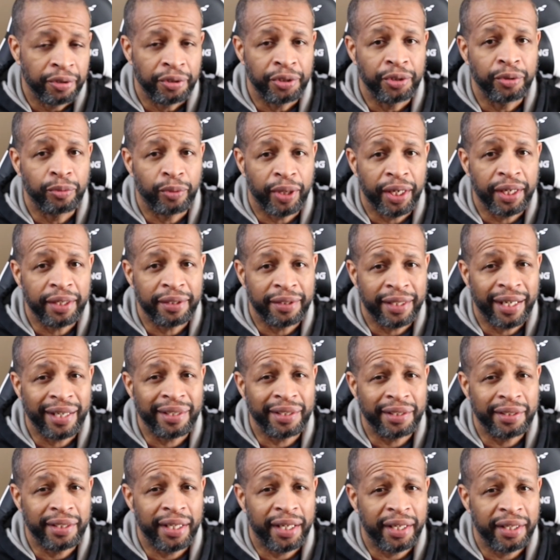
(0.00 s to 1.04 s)
You wait
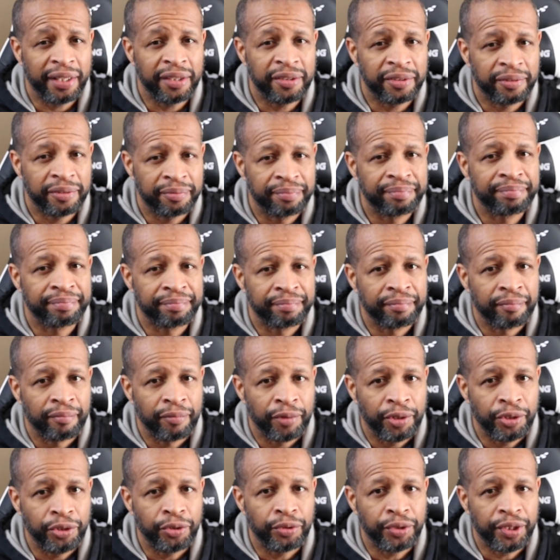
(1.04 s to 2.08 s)
90 days,
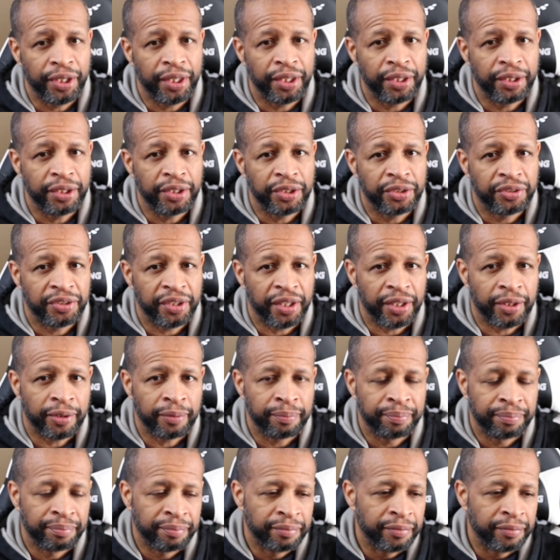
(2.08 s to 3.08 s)
you'll get a good sale.